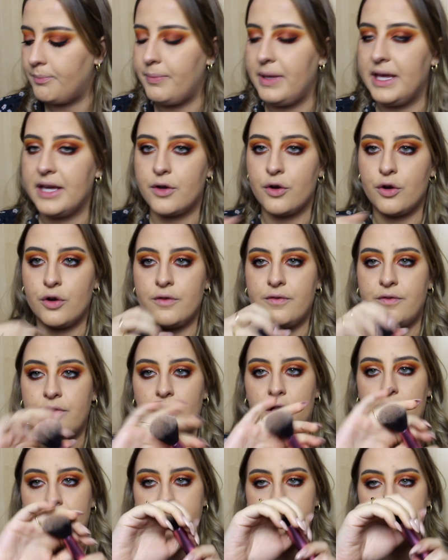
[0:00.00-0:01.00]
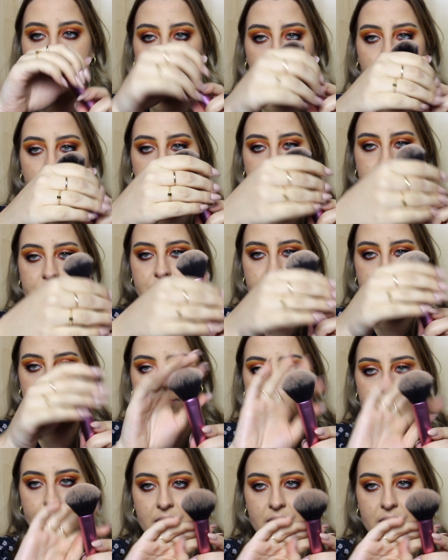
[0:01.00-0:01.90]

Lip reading: bigger fluffy brush.